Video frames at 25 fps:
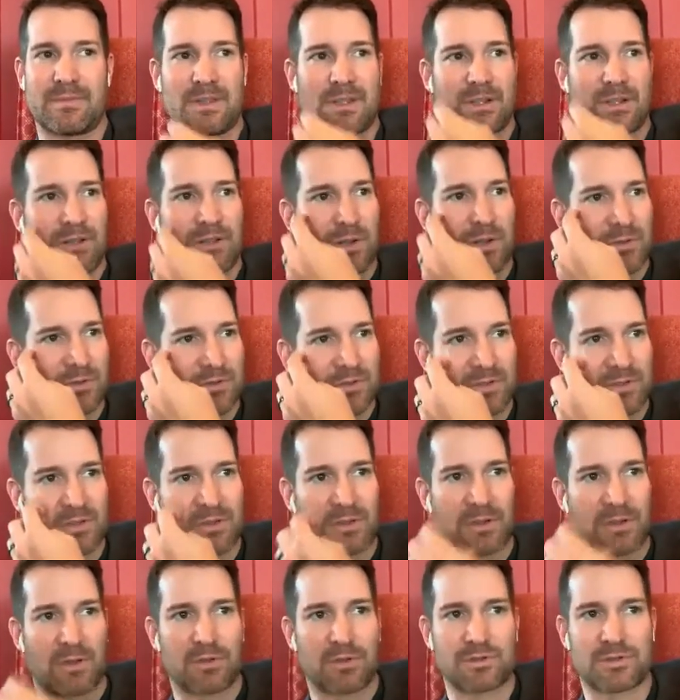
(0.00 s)

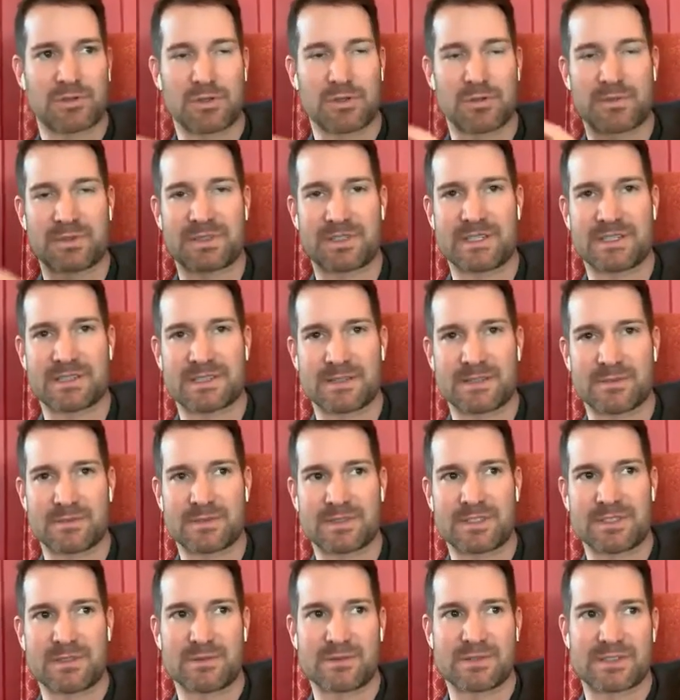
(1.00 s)
closed loop systems,
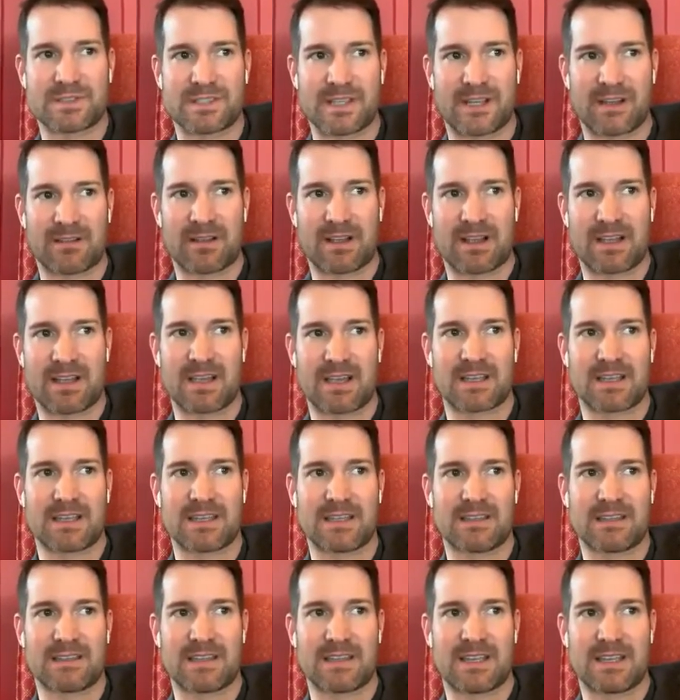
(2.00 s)
CEREC
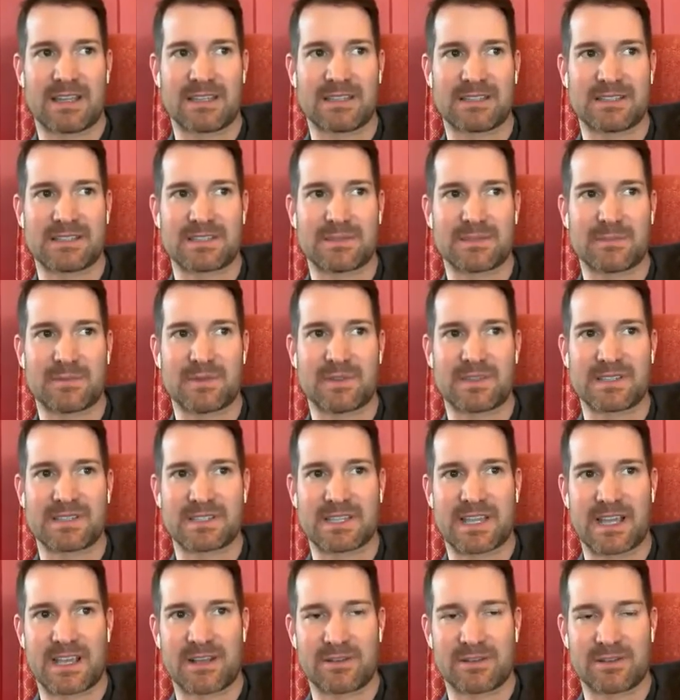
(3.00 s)
and some of the
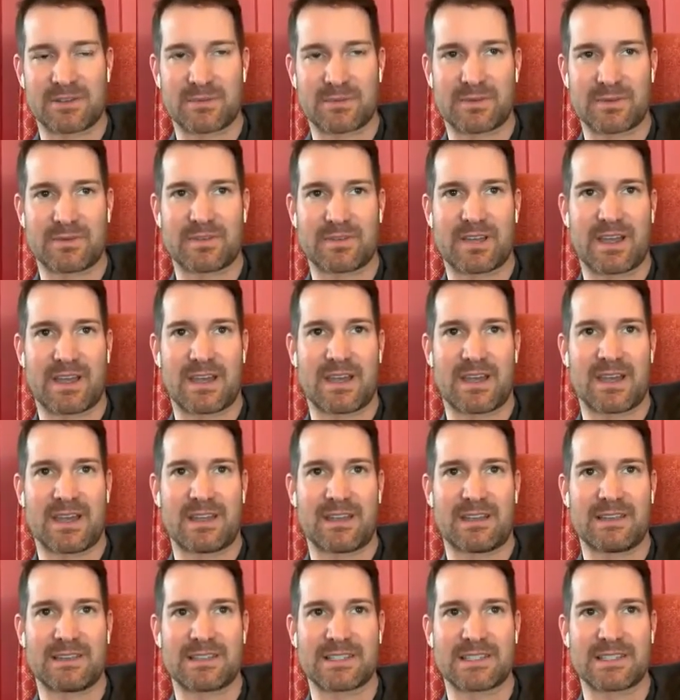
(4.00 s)
scanners we've
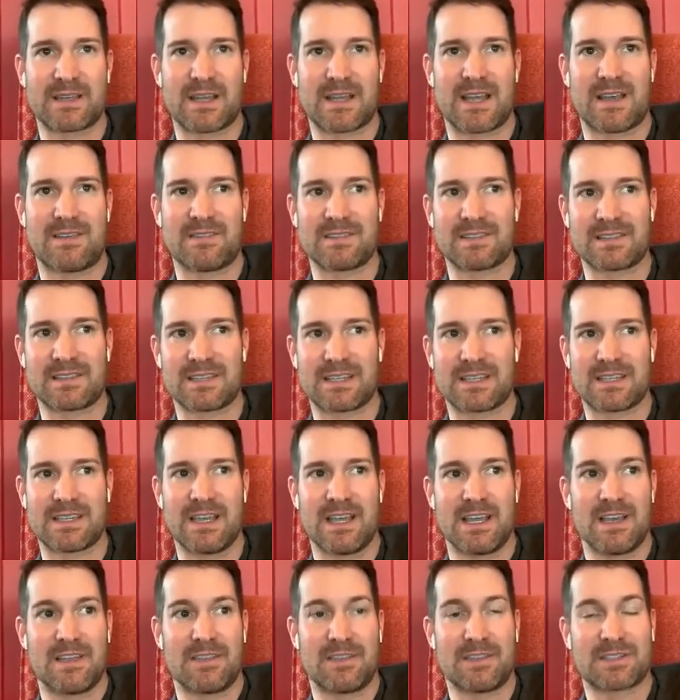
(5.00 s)
got. And so obviously
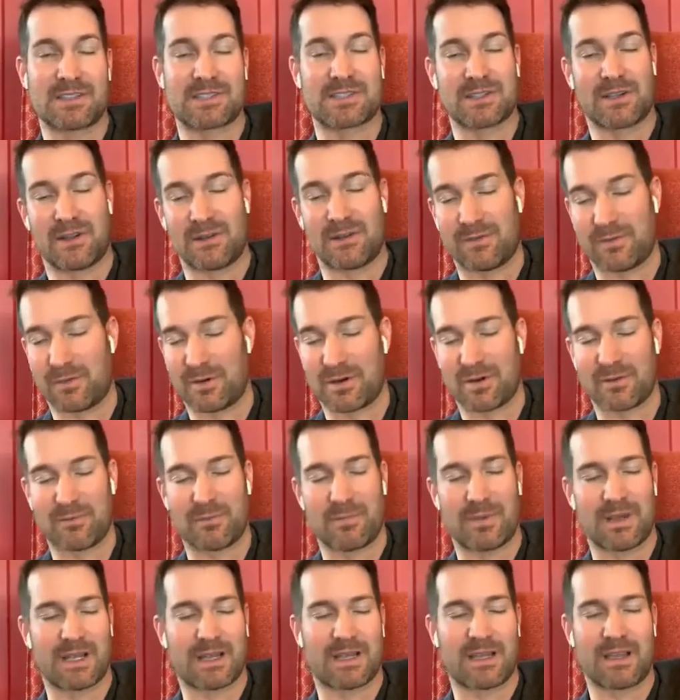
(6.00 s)
the software,
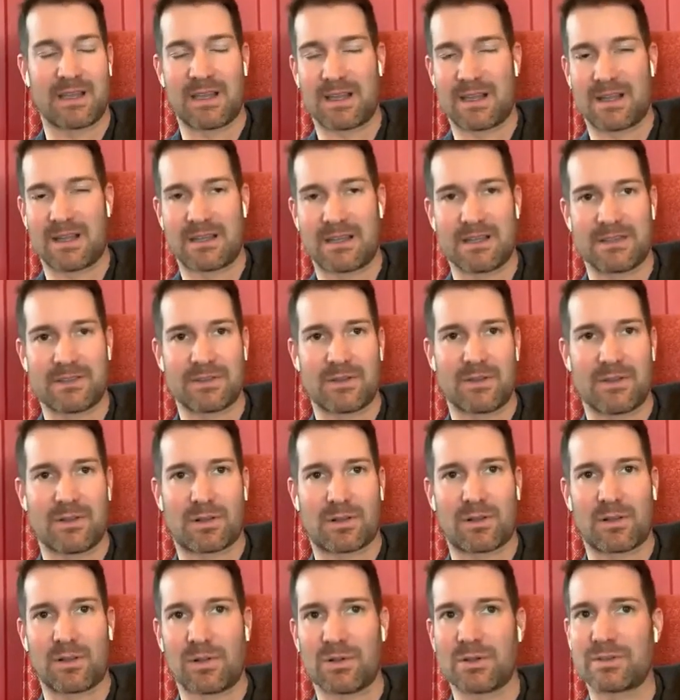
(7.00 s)
by God, it's all
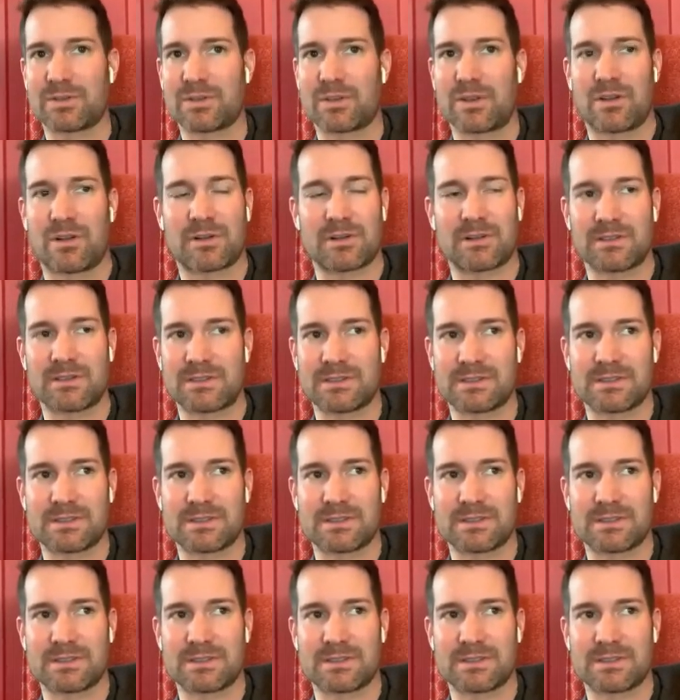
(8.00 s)
closed garden.